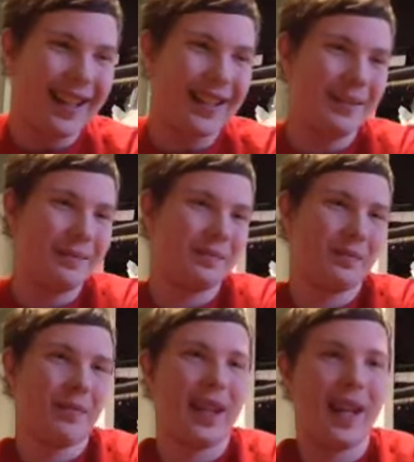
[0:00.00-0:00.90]
um,
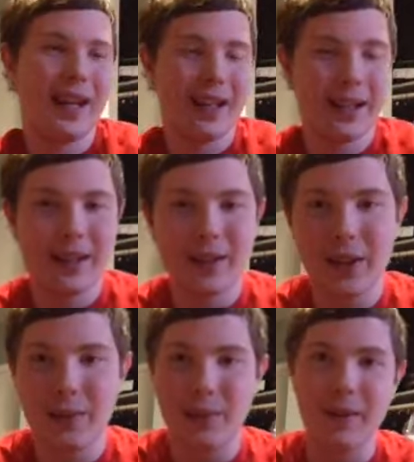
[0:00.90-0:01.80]
and, you
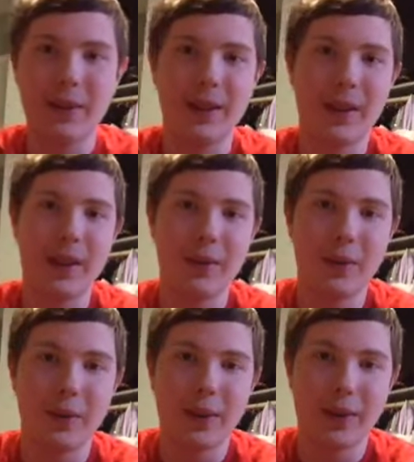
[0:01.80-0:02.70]
know, probably a lot of
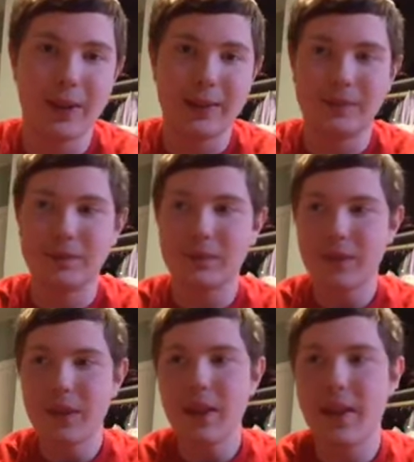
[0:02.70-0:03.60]
you are um,
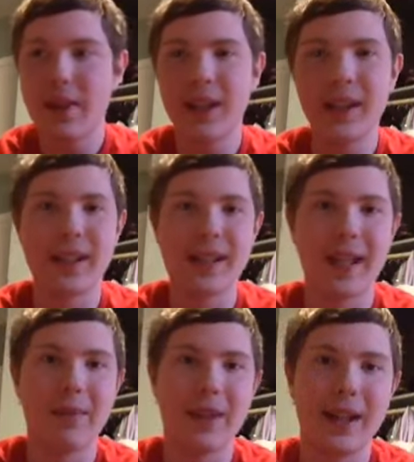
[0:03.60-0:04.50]
thinking the
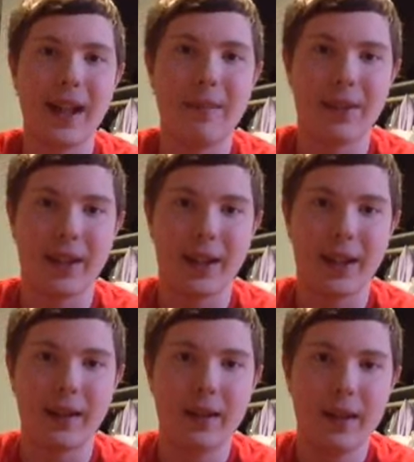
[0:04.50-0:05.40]
same thing I'm
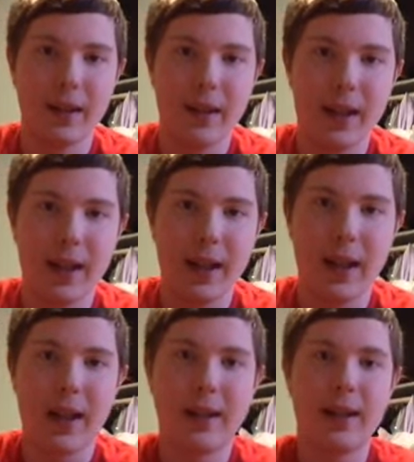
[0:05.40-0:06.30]
thinking.
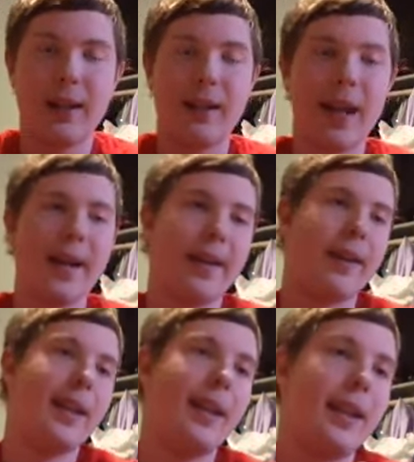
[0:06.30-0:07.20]
And that
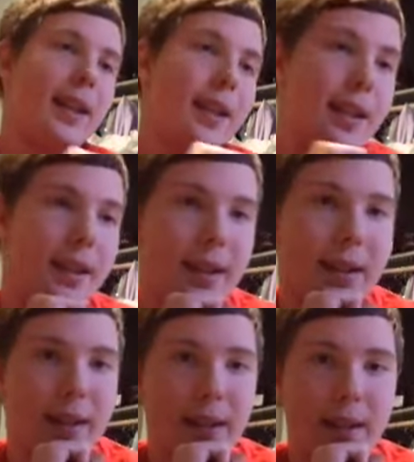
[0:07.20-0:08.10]
thing
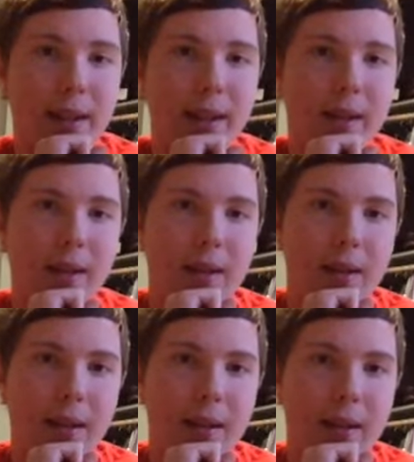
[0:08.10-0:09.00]
is
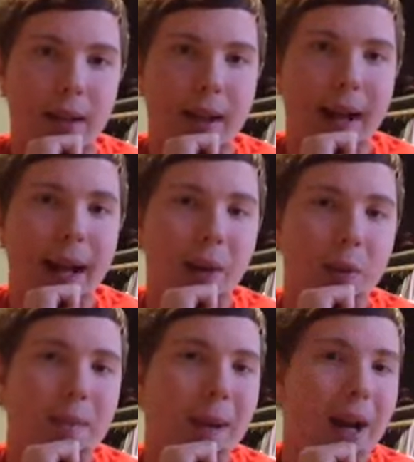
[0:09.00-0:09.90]
how
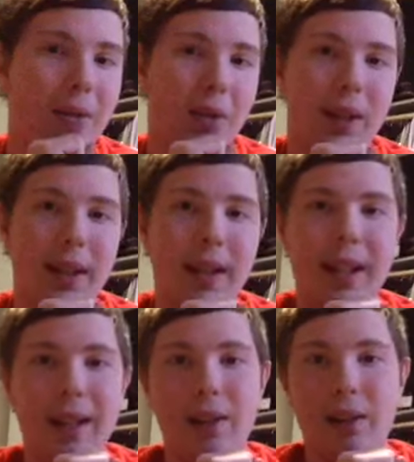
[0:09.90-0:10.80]
is Bowser going to
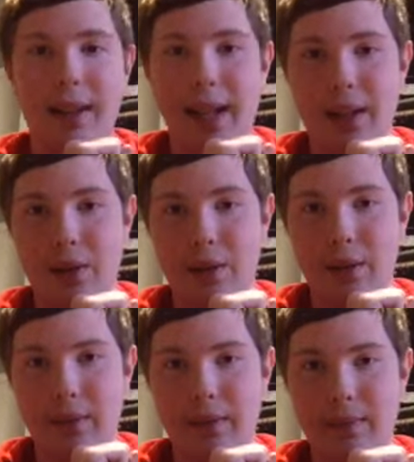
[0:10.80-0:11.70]
kill
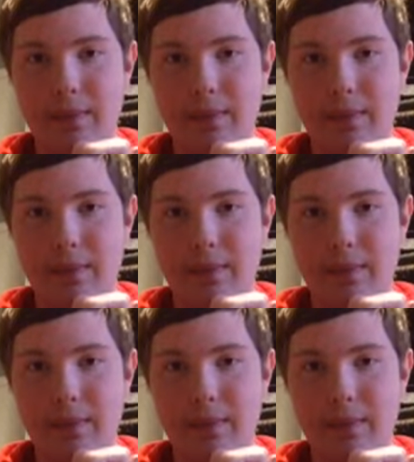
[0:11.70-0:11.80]
Ganondorf?